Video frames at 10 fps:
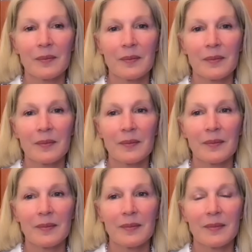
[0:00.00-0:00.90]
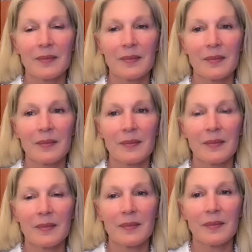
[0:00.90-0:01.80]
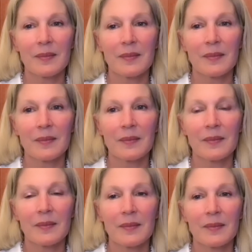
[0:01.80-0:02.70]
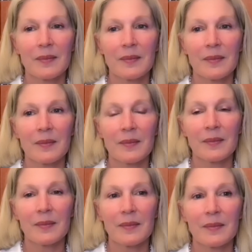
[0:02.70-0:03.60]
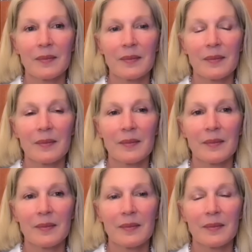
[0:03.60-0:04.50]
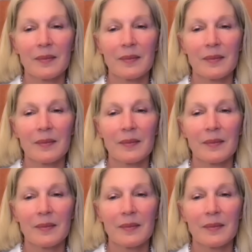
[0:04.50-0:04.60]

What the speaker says: No words are spoken by the person on screen.